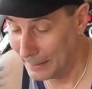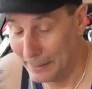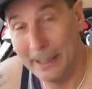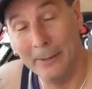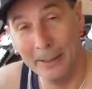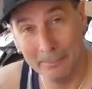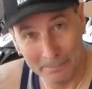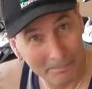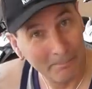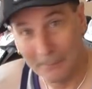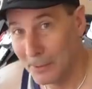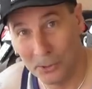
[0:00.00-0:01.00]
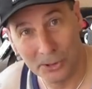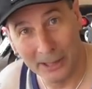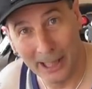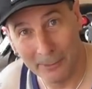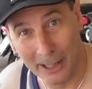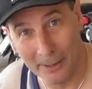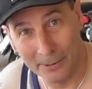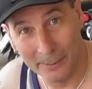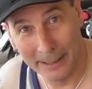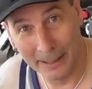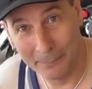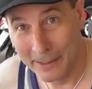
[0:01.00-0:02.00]
anyway, we'll see how we go from
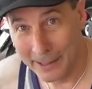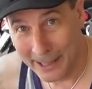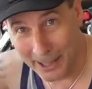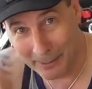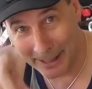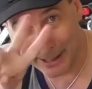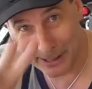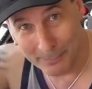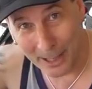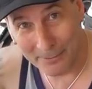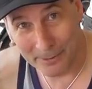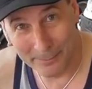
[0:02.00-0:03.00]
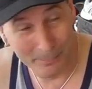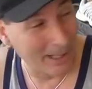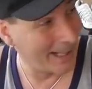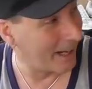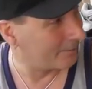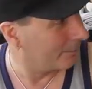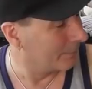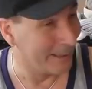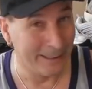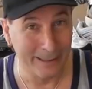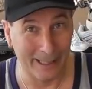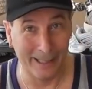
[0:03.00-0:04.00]
there. Anyway, it's bye now from
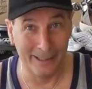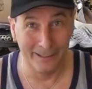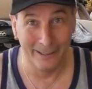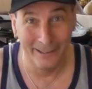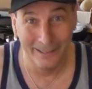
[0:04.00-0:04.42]
me, and